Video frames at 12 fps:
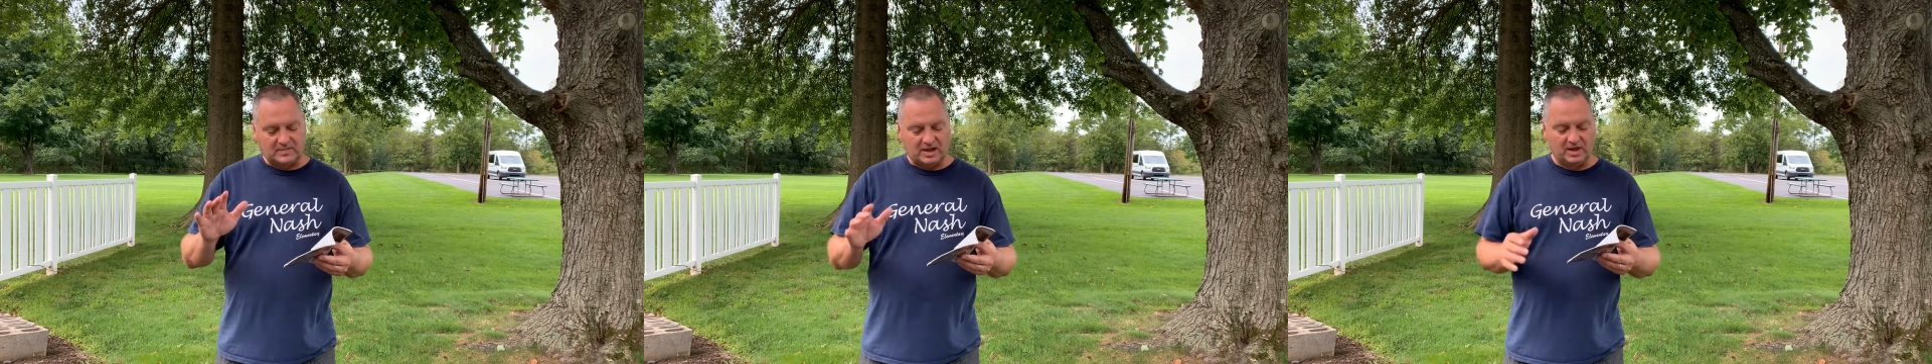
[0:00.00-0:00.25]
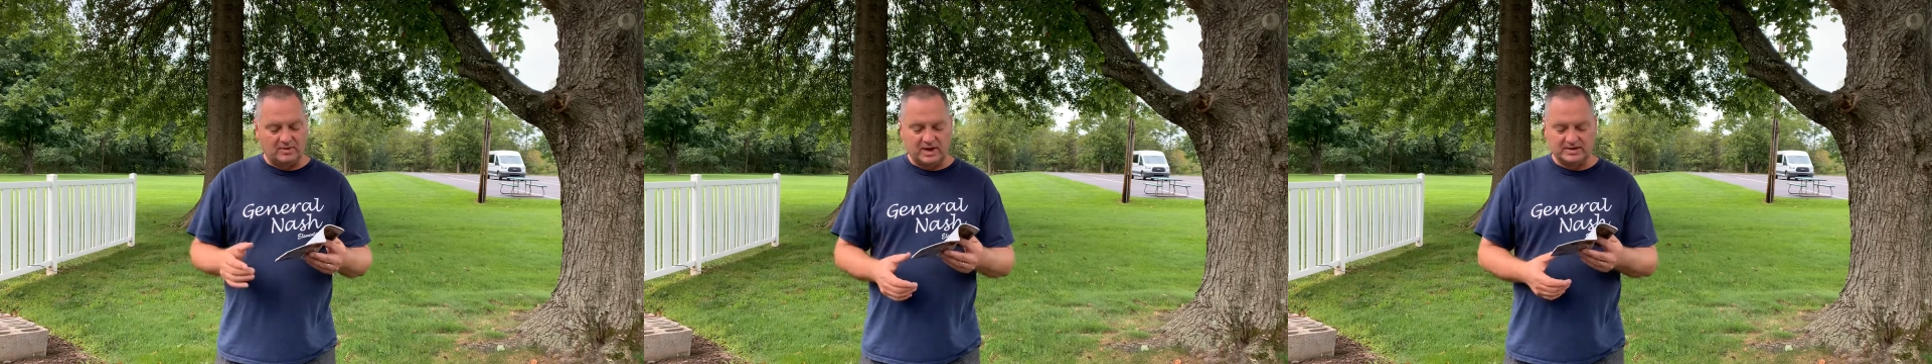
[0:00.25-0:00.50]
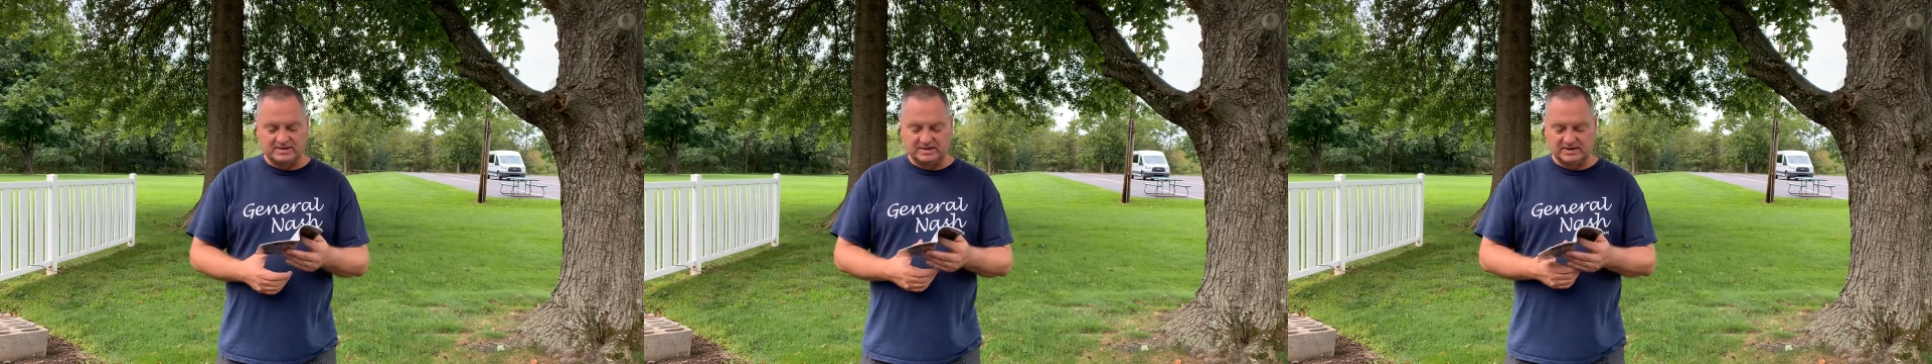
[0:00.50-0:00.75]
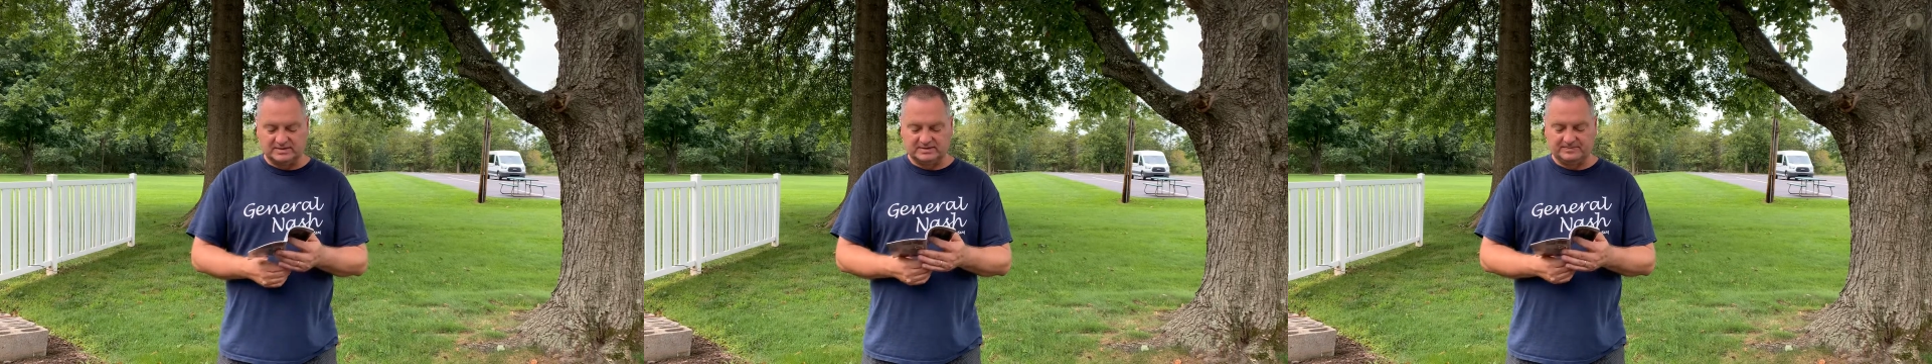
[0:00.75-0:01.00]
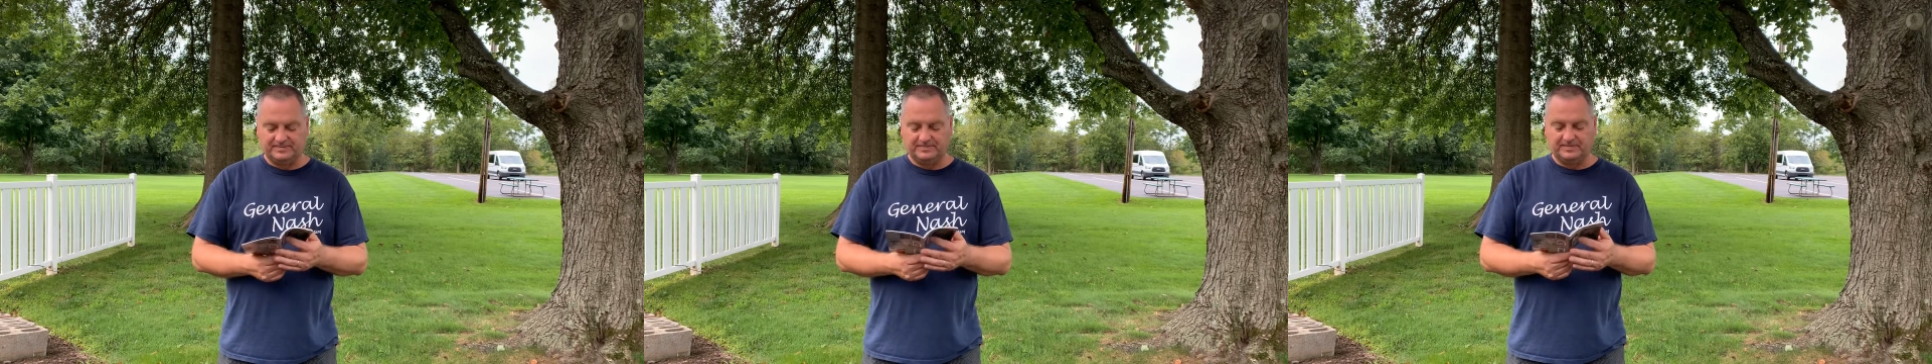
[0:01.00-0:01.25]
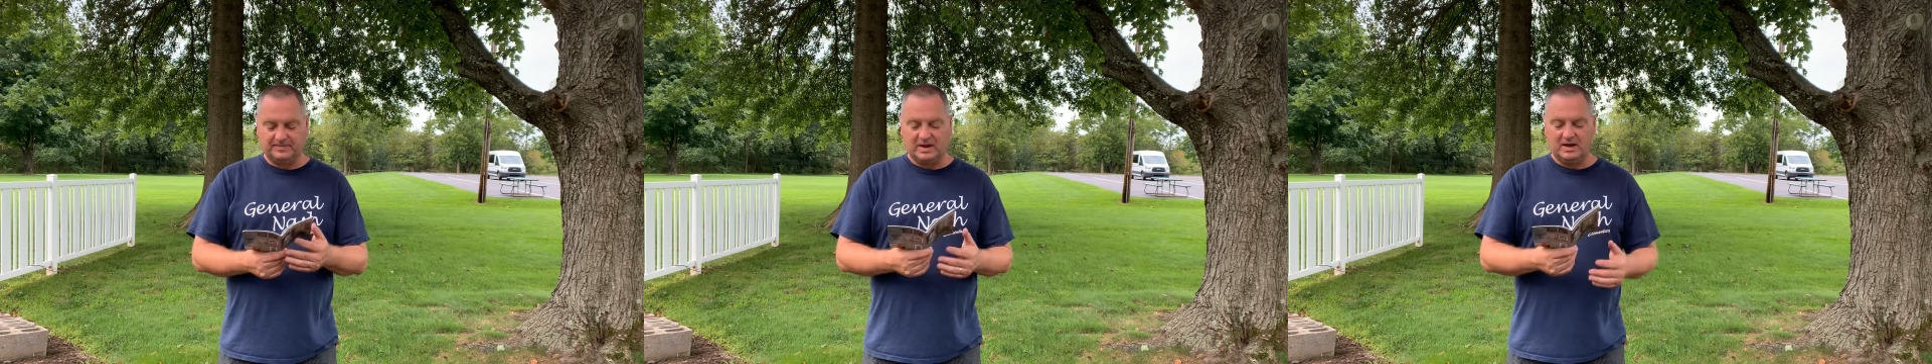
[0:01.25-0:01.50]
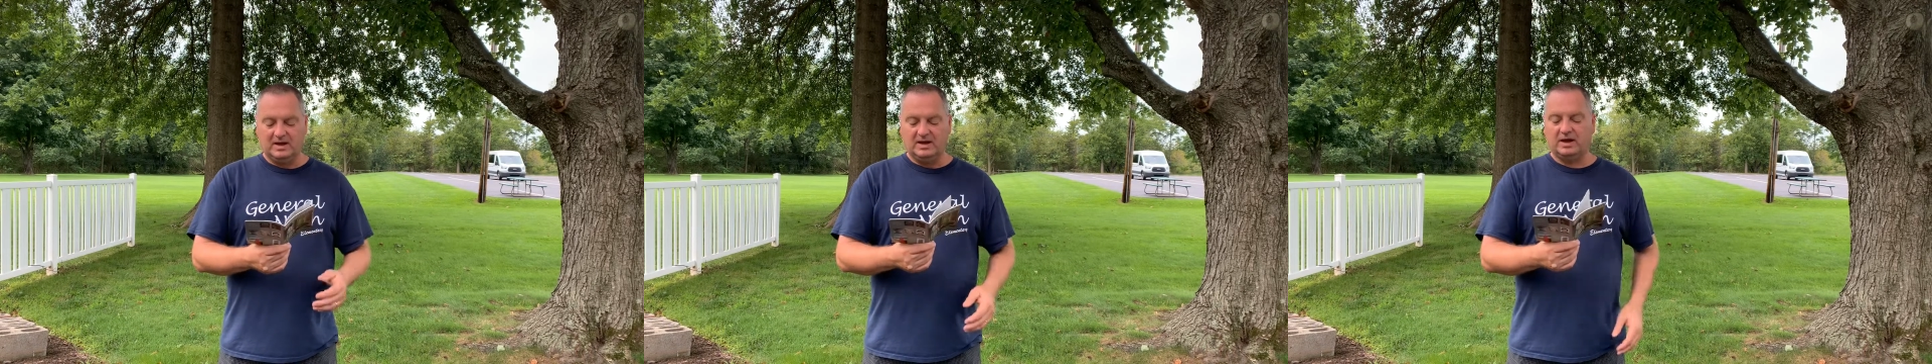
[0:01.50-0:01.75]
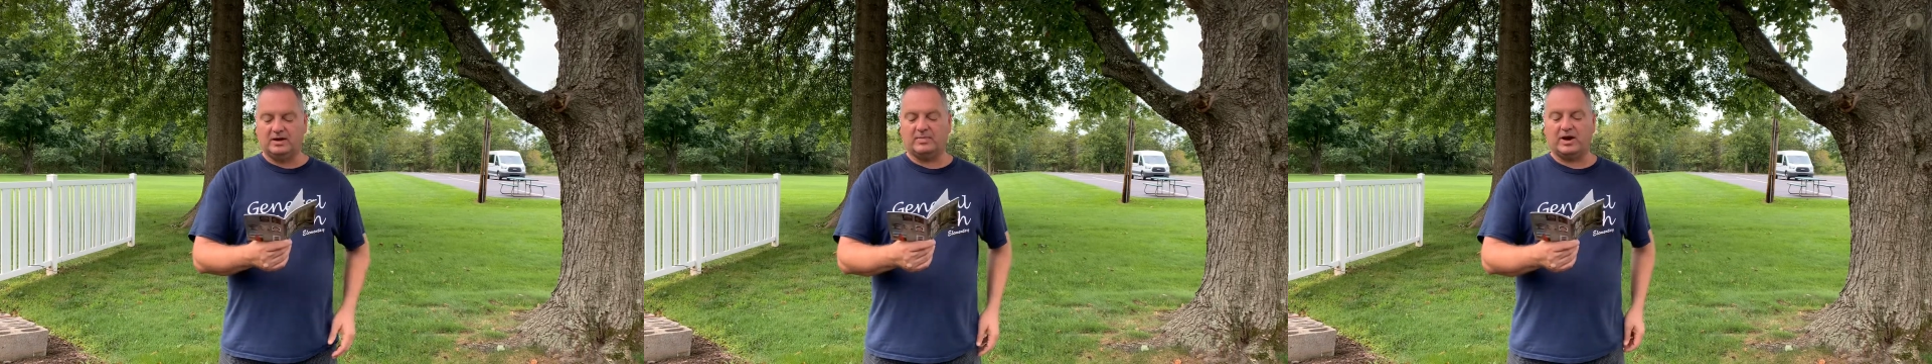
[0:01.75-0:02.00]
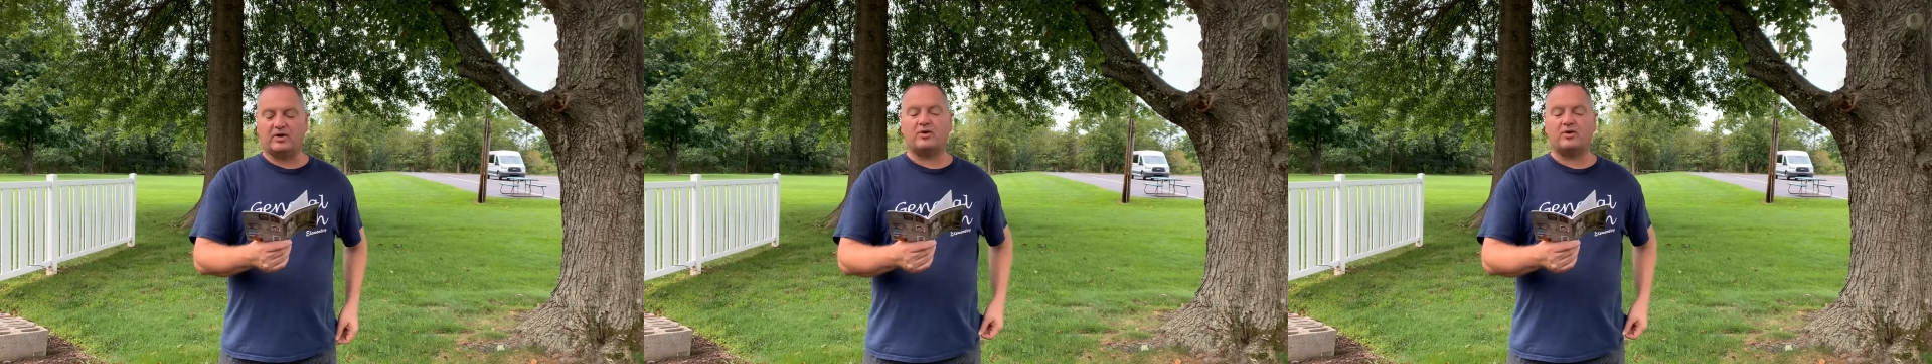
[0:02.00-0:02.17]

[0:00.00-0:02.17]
He writes this In my